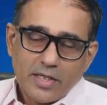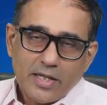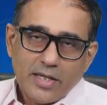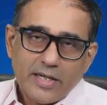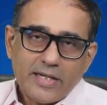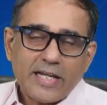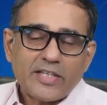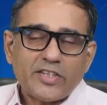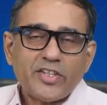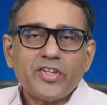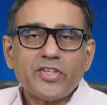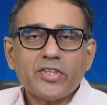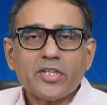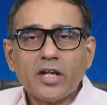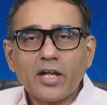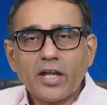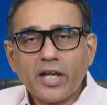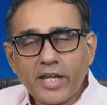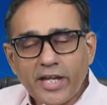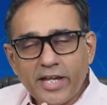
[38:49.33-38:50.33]
And I think
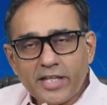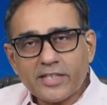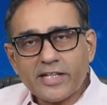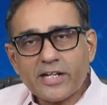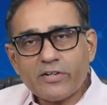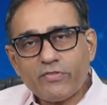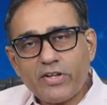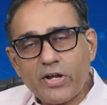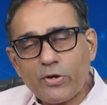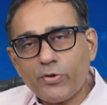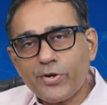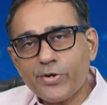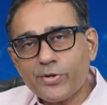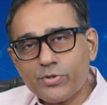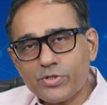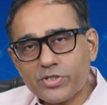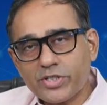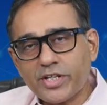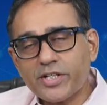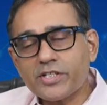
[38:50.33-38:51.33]
the gain that we are going
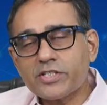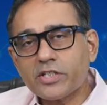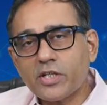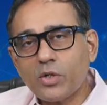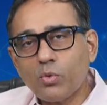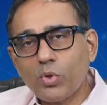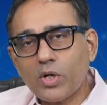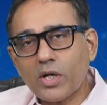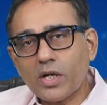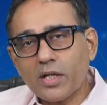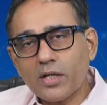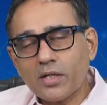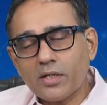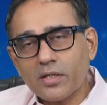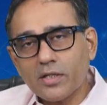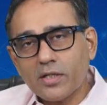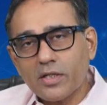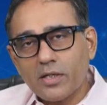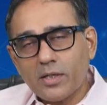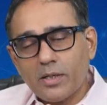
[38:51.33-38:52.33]
to see in silver
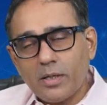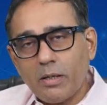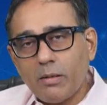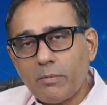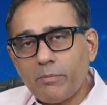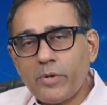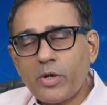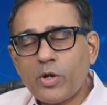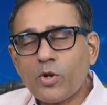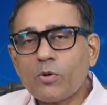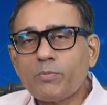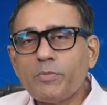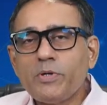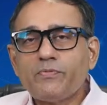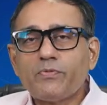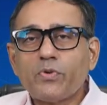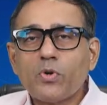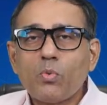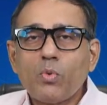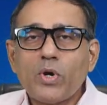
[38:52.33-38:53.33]
may not be
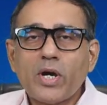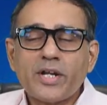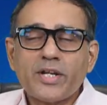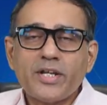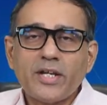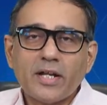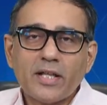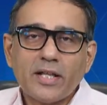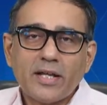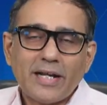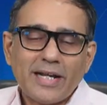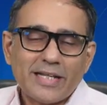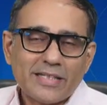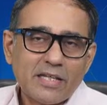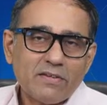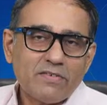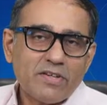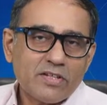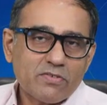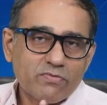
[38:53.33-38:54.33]
for 1 year. I
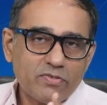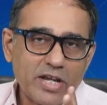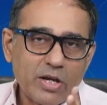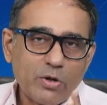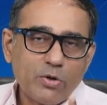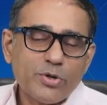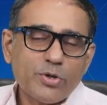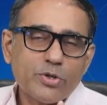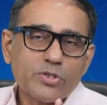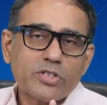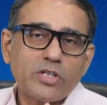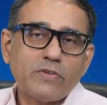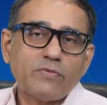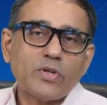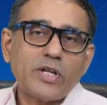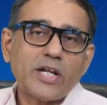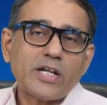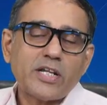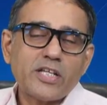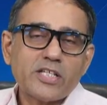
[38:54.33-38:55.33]
think we are going to see
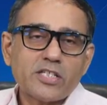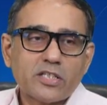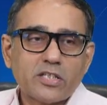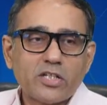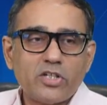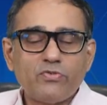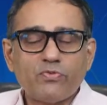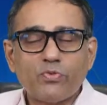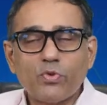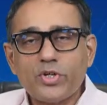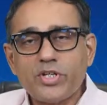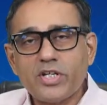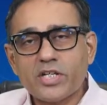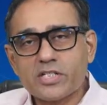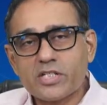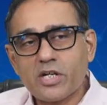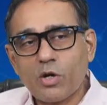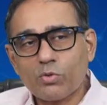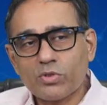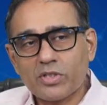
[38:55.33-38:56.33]
for at least 3-4
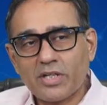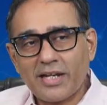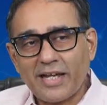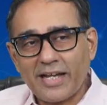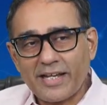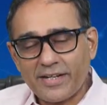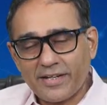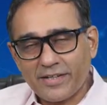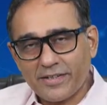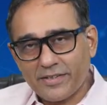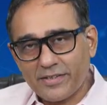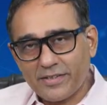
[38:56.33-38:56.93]
years down the line.